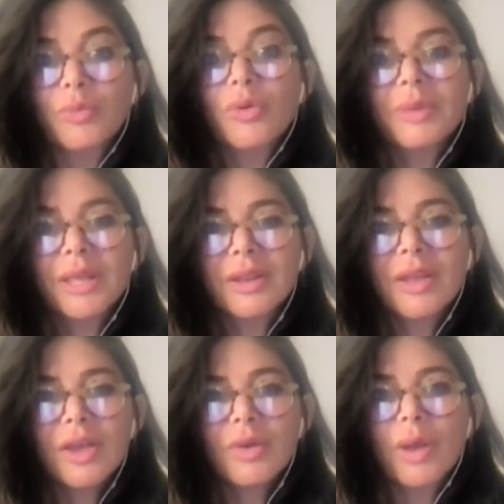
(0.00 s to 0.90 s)
woman
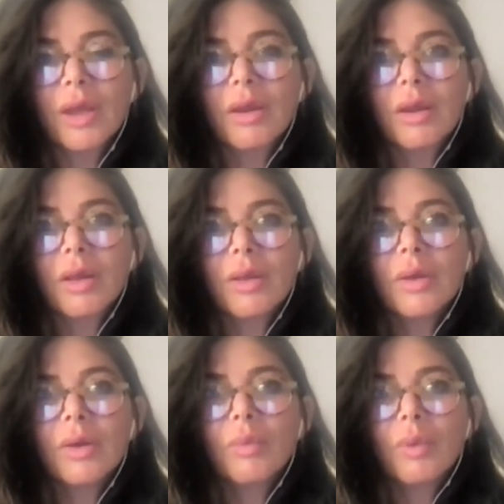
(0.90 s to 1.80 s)
where
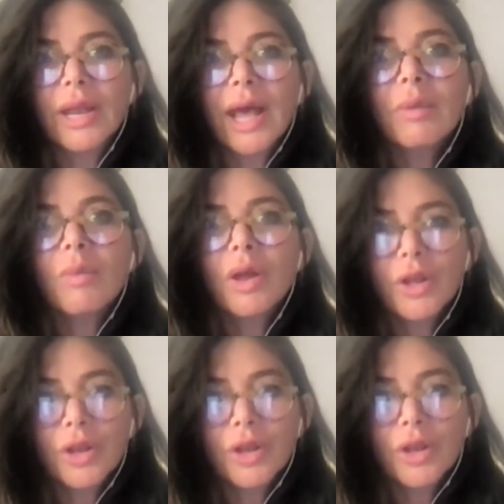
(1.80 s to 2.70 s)
when I want
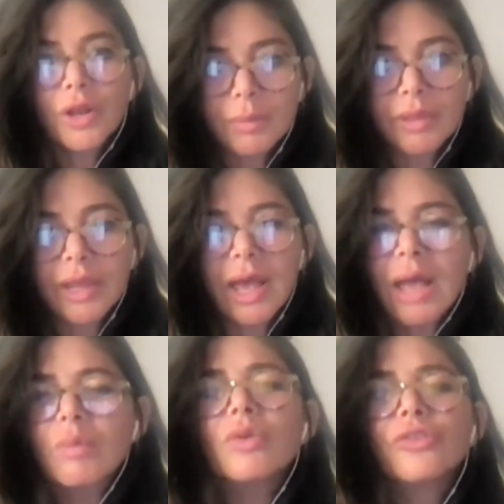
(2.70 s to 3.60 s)
to know something,
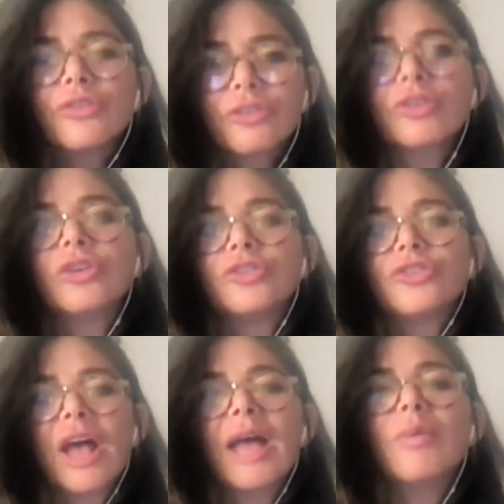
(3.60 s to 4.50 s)
I will
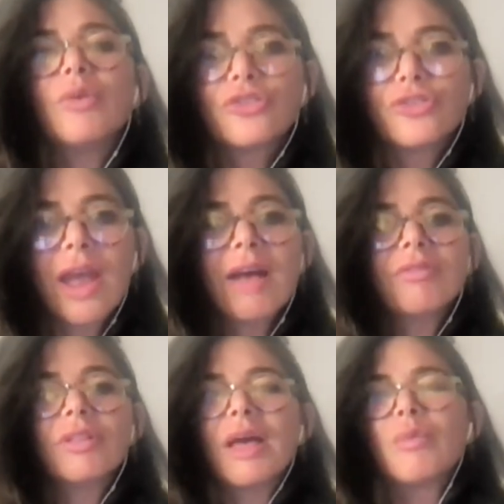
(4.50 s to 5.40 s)
search, I will
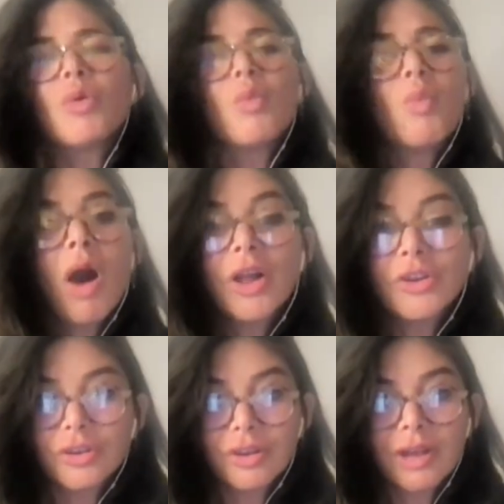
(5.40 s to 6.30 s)
travel, I will
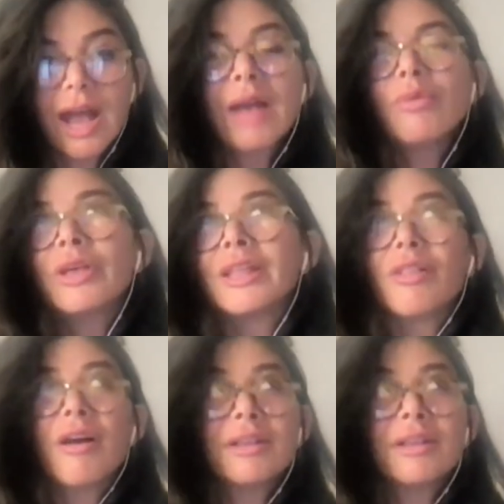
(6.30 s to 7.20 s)
wander, I will get
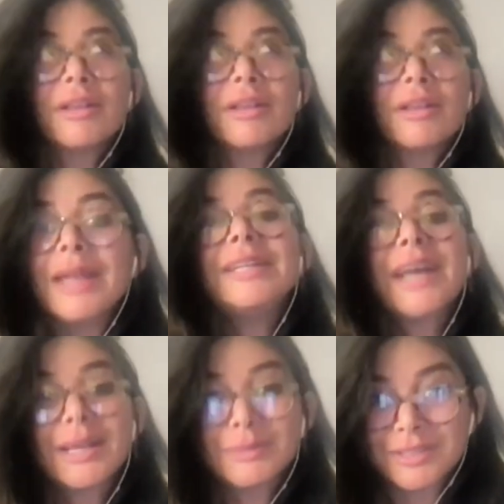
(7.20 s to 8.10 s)
lost as yeah. many
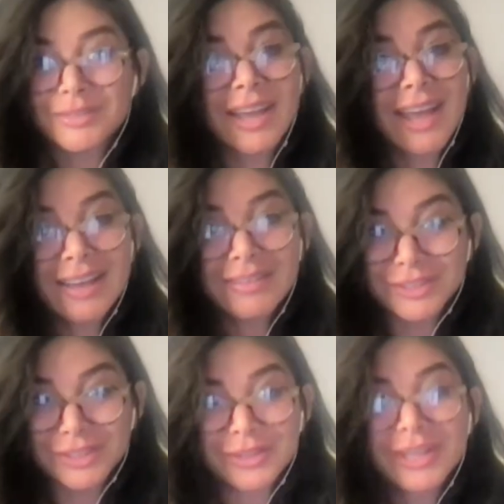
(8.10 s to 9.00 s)
times as I have
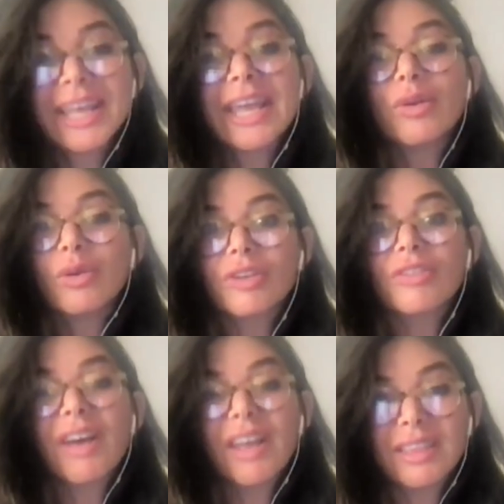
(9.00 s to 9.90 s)
to in order to
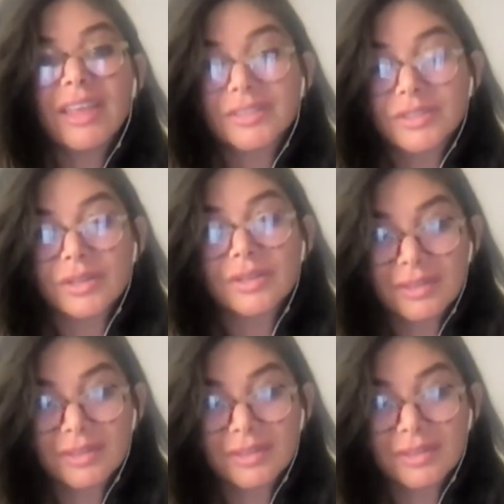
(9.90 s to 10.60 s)
find the answer.